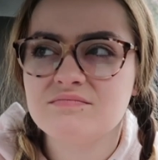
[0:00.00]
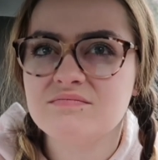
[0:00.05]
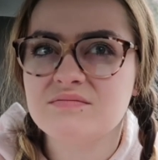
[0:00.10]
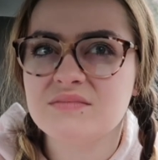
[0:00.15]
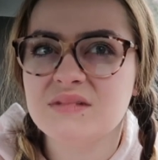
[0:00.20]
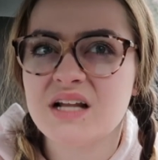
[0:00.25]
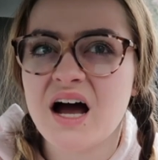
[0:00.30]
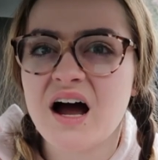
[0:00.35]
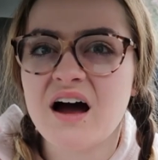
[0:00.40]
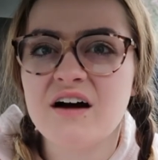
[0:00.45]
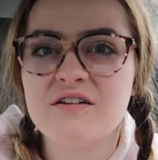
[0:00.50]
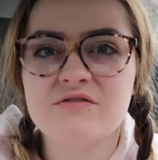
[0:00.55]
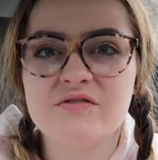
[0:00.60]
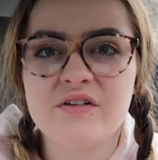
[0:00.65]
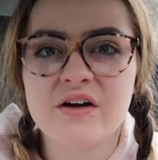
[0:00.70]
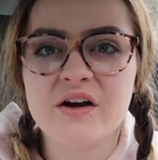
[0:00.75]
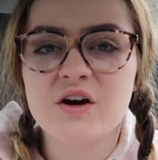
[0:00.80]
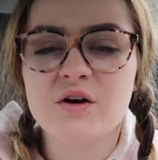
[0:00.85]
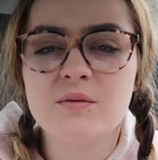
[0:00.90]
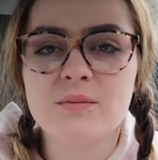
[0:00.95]
not
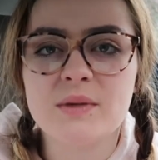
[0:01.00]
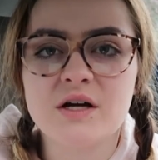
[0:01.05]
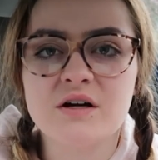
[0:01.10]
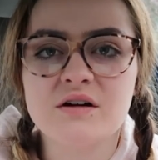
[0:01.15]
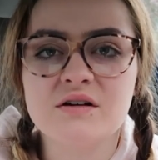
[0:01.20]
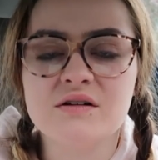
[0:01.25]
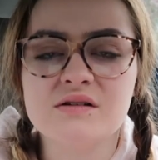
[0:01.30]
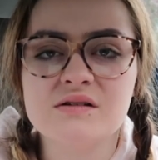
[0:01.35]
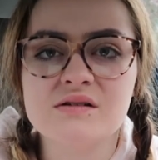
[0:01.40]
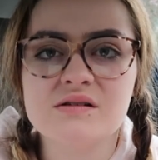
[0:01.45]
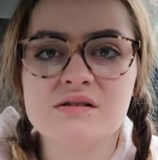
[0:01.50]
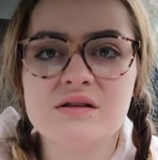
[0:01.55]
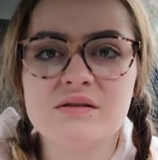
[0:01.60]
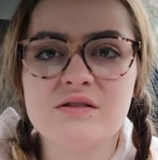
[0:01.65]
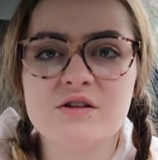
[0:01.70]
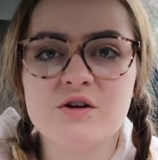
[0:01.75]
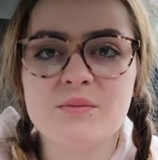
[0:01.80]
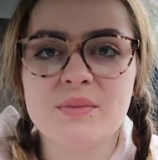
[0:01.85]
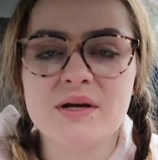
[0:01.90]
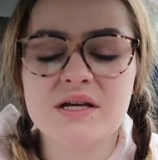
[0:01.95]
fair, because
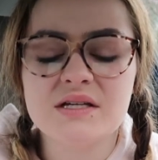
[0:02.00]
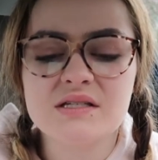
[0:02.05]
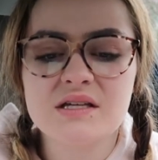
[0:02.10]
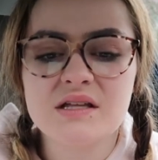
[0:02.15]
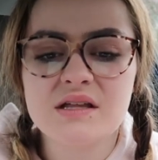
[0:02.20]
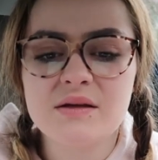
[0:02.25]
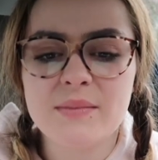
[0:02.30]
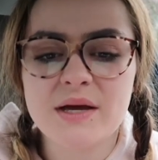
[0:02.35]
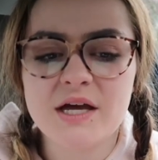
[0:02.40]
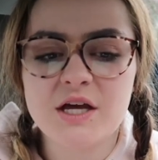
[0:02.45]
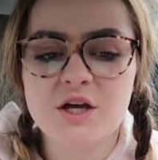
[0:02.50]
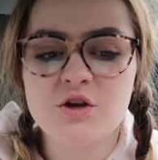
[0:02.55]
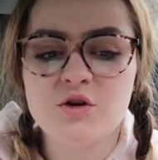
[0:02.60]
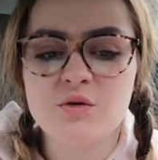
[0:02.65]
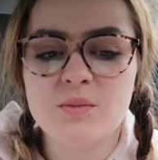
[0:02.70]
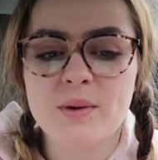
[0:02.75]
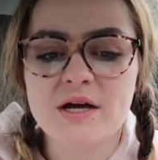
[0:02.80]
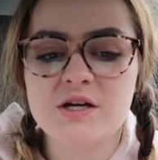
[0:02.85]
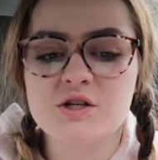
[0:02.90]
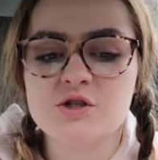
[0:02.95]
they're basically making
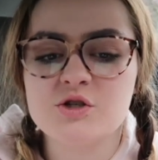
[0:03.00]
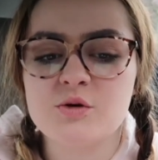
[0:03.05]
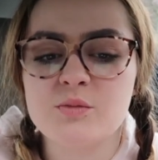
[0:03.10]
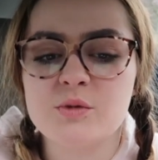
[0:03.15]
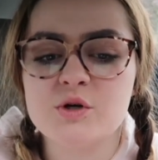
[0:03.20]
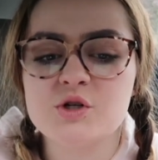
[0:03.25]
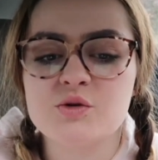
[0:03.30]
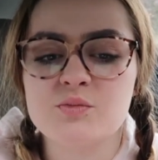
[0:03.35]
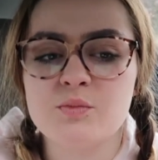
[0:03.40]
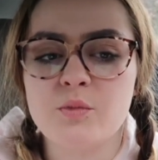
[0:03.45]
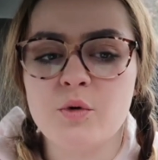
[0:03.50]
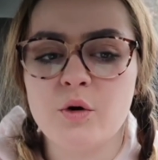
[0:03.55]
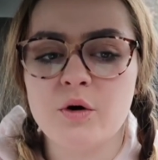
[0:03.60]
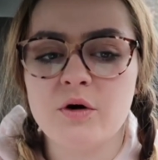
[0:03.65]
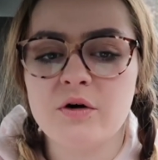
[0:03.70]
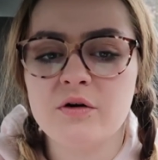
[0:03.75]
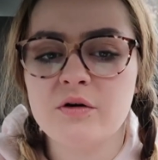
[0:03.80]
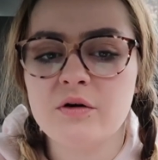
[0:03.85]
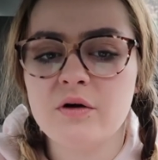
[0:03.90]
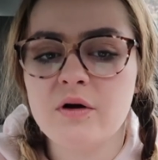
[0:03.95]
you pay so much
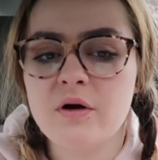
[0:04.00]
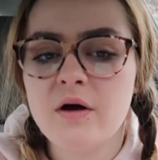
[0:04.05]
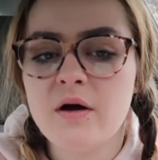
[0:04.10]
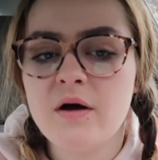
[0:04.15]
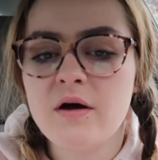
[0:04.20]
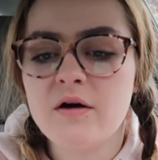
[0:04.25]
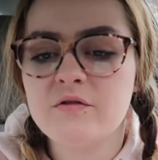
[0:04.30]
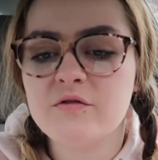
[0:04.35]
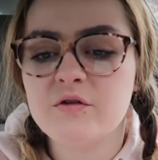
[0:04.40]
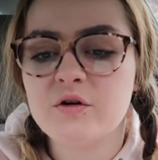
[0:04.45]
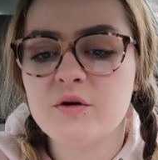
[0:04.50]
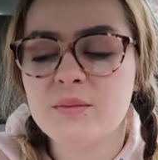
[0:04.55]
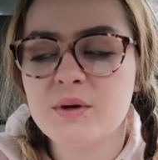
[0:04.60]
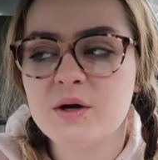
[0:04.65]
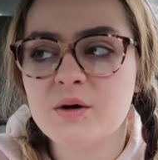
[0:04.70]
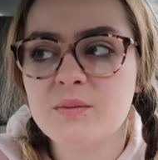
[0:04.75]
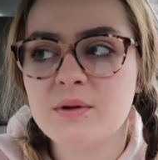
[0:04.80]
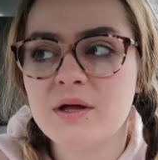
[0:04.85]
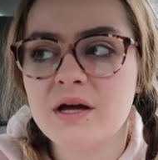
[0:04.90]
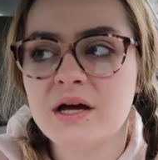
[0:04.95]
more for a
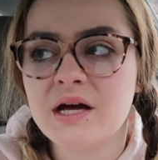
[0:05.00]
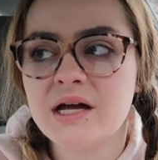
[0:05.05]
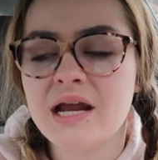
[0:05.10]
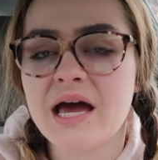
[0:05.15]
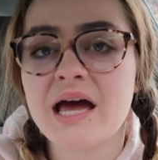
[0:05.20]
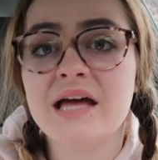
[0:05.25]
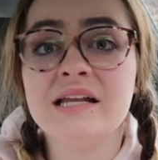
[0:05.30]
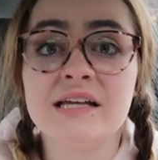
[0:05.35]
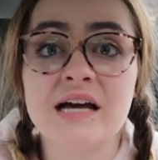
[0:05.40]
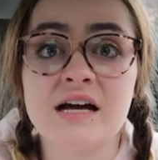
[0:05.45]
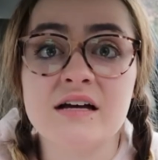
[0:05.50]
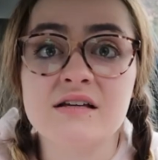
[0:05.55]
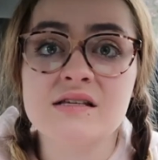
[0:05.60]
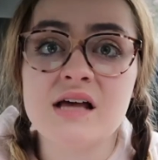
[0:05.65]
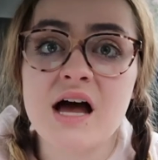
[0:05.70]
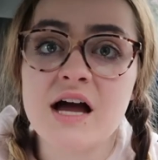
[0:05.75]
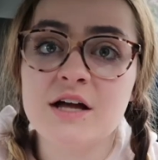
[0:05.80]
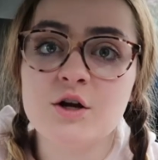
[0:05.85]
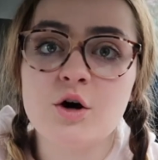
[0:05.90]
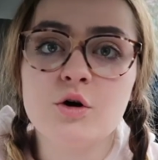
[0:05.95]
meal plan. And yes,
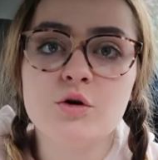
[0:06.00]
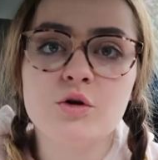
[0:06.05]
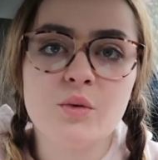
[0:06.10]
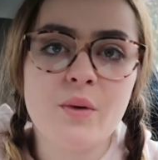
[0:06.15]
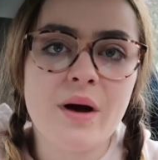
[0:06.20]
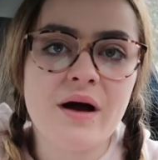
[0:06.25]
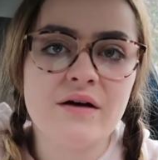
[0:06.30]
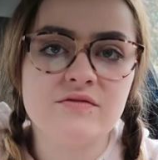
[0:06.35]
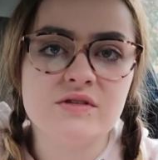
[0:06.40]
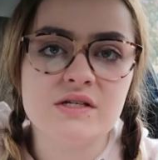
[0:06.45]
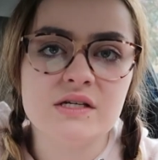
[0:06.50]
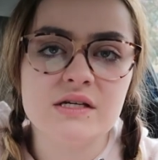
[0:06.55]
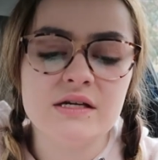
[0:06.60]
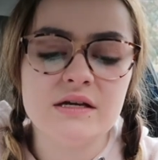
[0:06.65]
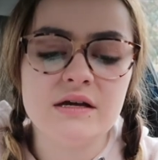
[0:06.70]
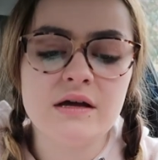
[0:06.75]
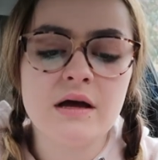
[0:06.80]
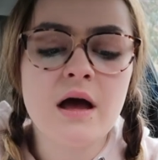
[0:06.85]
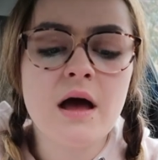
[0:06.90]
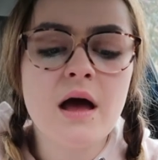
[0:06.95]
I know you have to
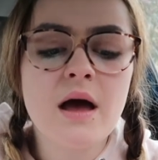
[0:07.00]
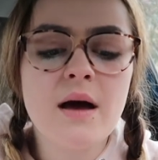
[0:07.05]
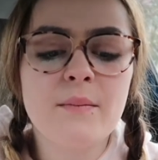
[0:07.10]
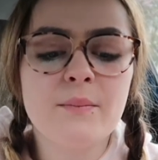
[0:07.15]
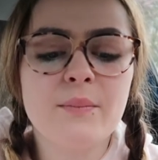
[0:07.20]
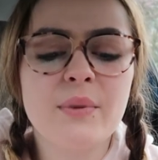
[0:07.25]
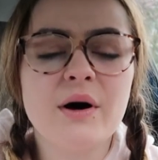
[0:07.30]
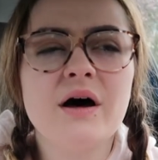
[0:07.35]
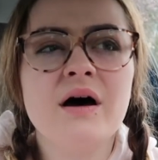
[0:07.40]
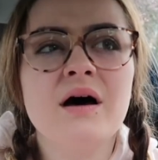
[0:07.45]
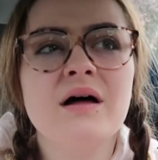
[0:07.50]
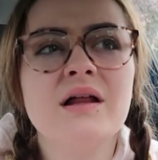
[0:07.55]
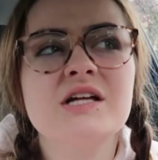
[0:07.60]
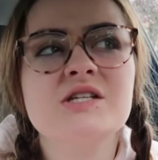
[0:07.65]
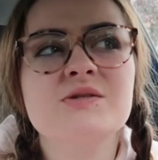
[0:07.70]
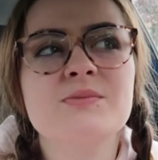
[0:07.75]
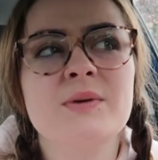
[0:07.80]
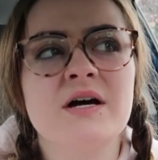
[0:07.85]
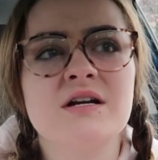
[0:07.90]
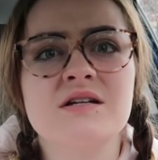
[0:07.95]
eat, but
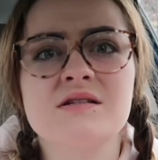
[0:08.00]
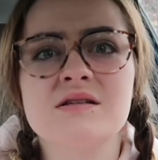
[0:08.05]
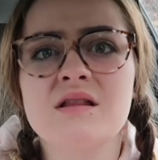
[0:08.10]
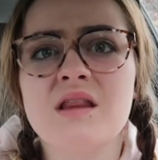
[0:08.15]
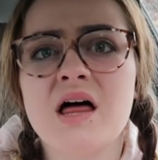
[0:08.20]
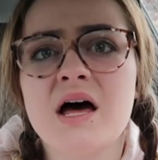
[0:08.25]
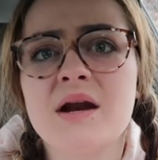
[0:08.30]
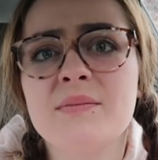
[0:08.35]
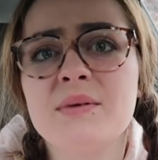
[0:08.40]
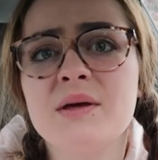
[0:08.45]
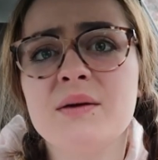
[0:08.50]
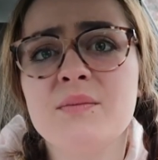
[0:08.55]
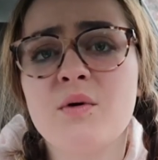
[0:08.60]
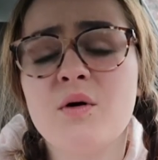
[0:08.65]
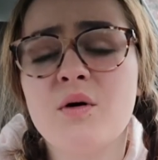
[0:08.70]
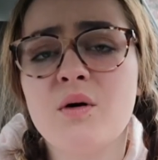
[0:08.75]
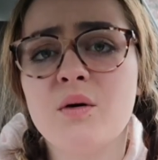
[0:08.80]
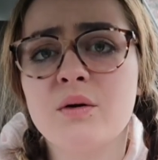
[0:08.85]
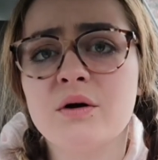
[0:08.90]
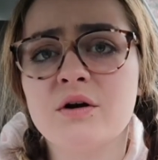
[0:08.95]
let's be honest, a lot of
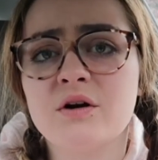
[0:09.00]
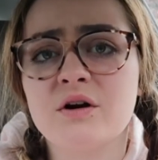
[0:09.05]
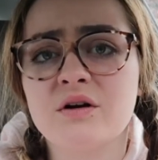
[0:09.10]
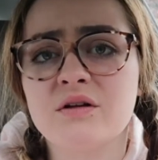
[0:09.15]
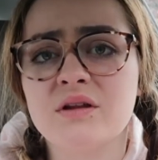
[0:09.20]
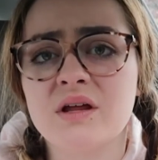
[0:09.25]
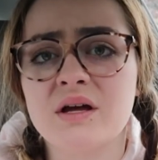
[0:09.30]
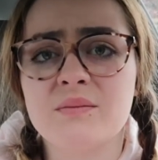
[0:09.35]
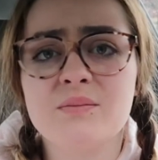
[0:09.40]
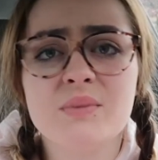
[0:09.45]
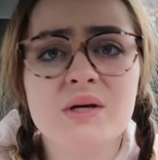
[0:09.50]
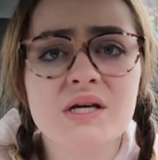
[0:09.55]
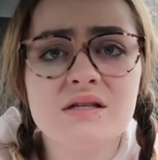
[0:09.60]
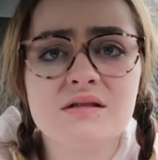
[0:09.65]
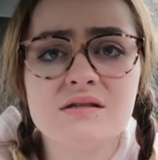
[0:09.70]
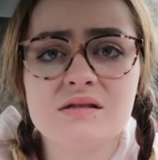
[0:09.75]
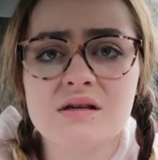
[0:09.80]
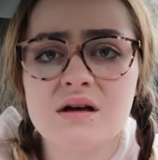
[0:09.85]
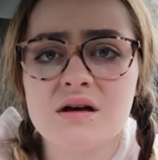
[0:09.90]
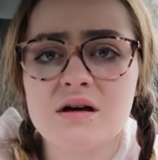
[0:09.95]
people order like
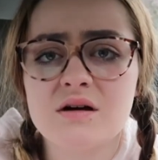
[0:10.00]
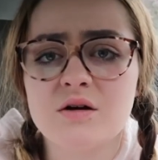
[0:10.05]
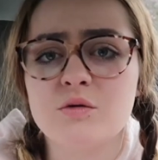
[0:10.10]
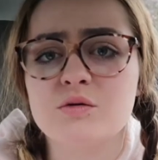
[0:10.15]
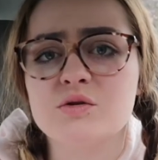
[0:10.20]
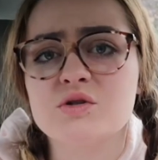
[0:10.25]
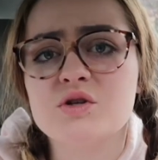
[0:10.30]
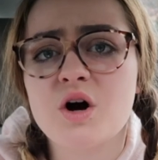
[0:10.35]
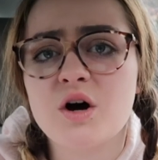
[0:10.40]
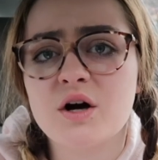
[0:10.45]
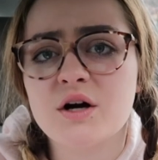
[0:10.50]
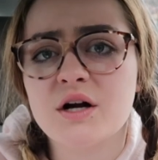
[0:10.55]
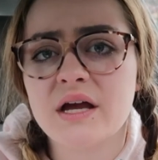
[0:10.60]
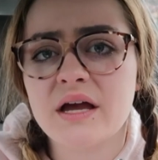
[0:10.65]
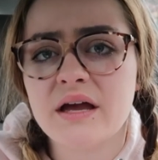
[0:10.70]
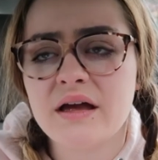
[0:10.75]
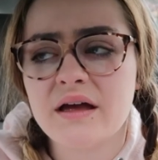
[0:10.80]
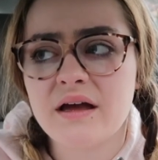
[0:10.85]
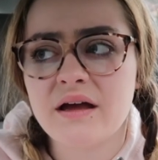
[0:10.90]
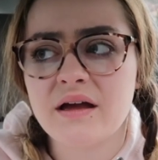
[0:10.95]
pizza, go to
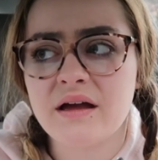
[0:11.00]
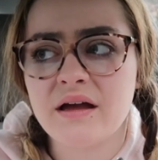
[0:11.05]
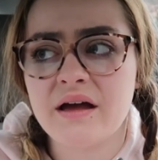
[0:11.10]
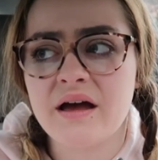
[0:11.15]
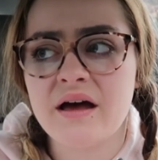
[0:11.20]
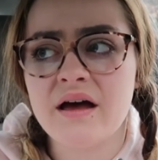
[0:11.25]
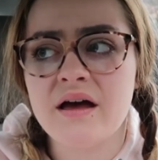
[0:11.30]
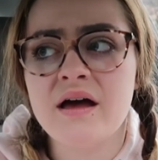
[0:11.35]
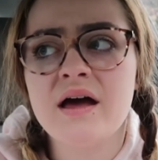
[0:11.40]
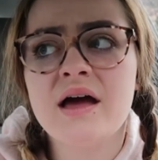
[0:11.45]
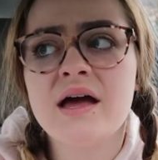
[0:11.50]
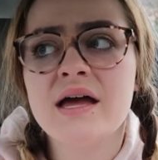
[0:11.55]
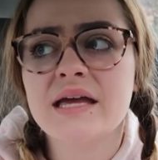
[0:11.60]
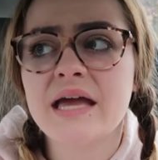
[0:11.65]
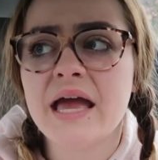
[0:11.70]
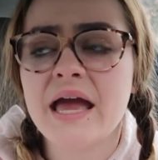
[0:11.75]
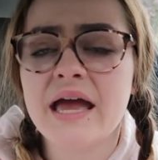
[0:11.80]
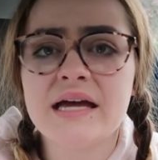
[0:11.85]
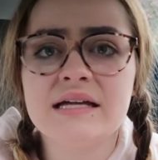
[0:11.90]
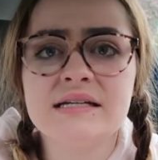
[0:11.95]
Target and get
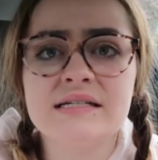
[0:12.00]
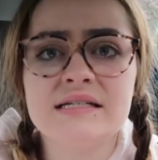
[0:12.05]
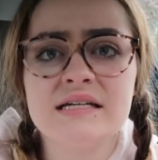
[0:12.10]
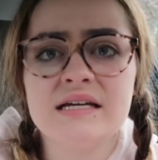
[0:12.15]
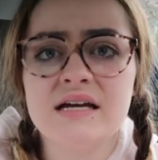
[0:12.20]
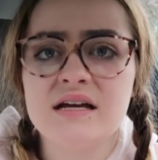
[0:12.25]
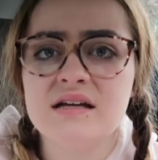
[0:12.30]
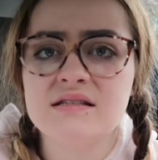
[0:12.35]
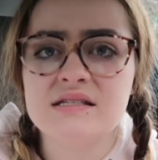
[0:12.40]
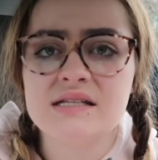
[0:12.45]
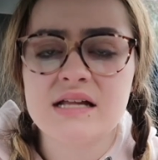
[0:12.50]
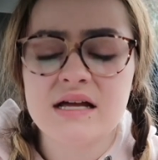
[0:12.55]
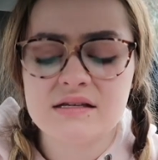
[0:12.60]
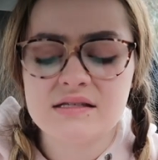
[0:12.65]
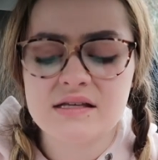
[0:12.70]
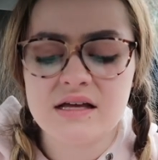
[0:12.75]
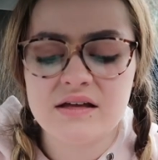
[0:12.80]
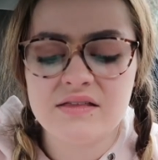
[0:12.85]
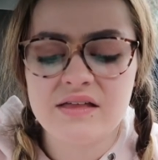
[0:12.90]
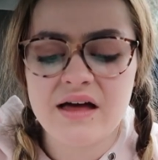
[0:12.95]
candy and
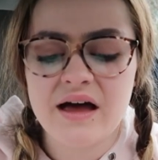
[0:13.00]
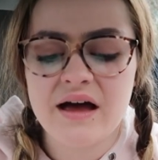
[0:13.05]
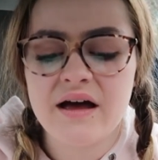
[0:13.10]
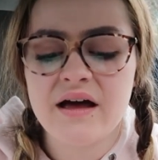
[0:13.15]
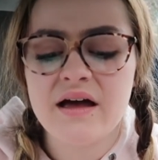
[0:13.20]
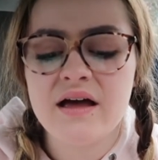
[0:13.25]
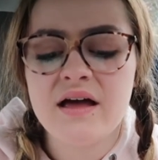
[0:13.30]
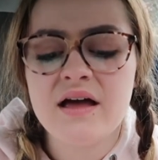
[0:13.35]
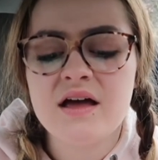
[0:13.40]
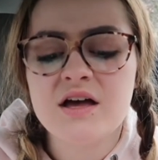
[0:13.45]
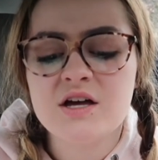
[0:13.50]
snacks like that.